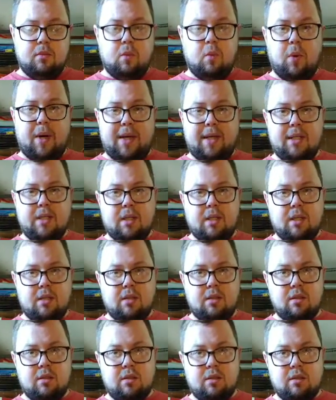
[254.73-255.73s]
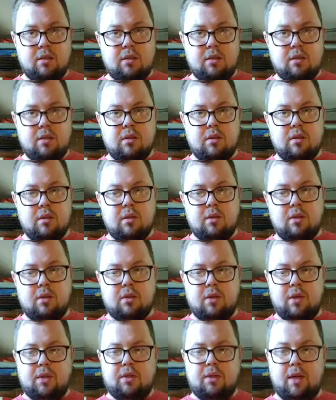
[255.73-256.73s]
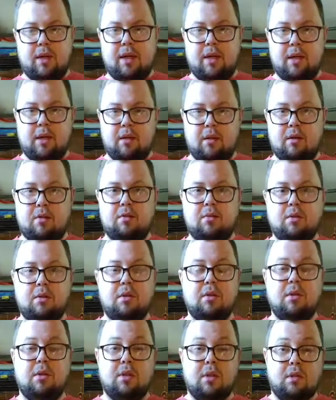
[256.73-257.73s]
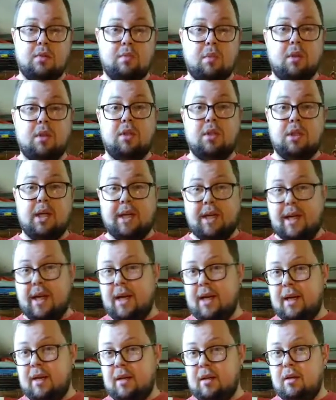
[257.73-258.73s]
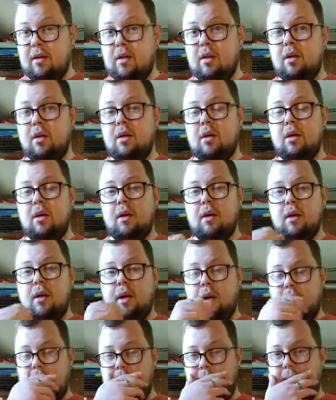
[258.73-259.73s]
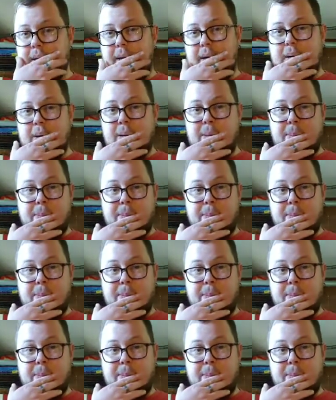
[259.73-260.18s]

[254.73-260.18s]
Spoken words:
waste it, so I try and use as much as I can, and